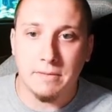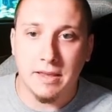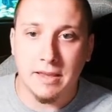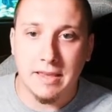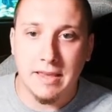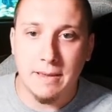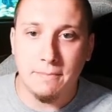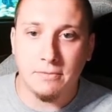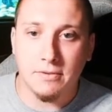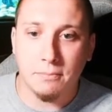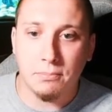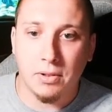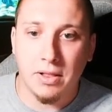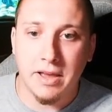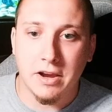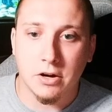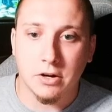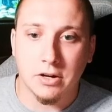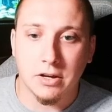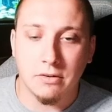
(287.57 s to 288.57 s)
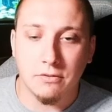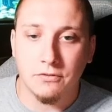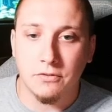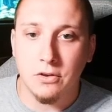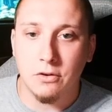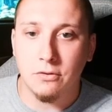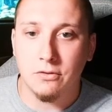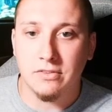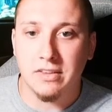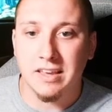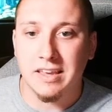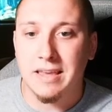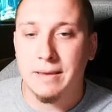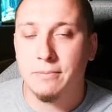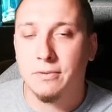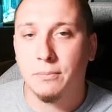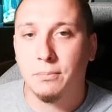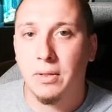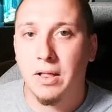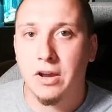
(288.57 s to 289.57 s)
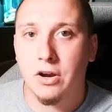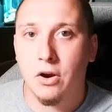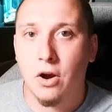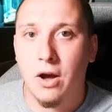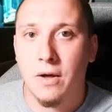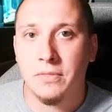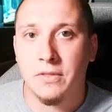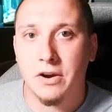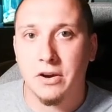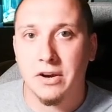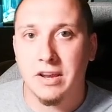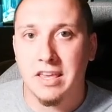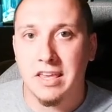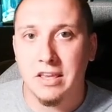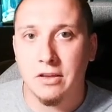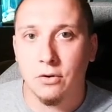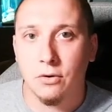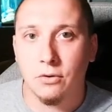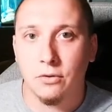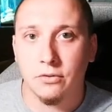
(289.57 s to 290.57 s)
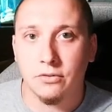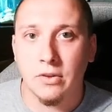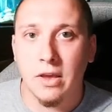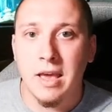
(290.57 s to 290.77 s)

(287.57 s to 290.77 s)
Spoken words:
It keeps a player confused. It keeps a player on their heels